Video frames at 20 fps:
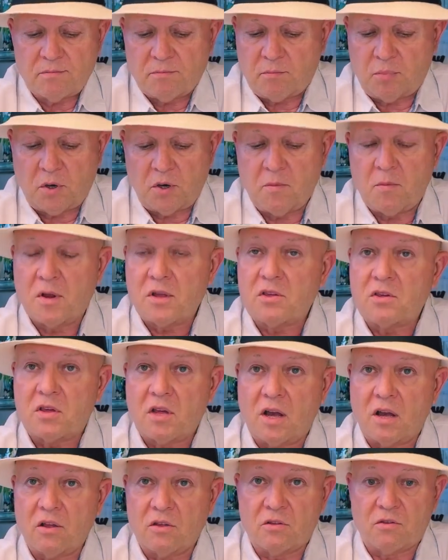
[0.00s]
pretty much
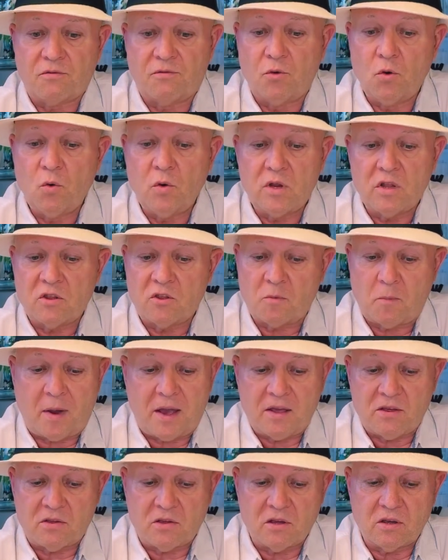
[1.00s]
sells food and
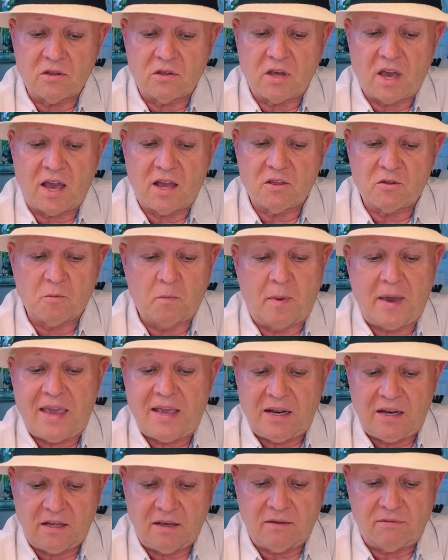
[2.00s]
spices has
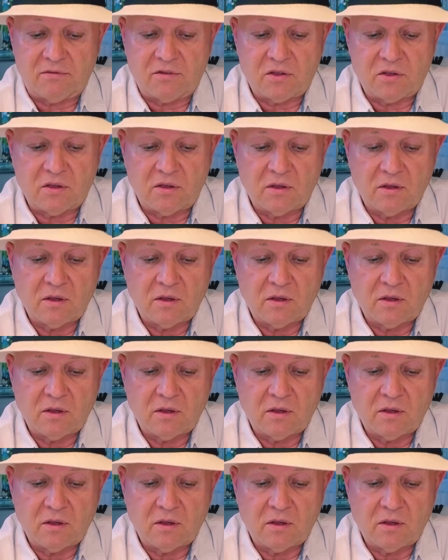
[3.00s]
bay leaves.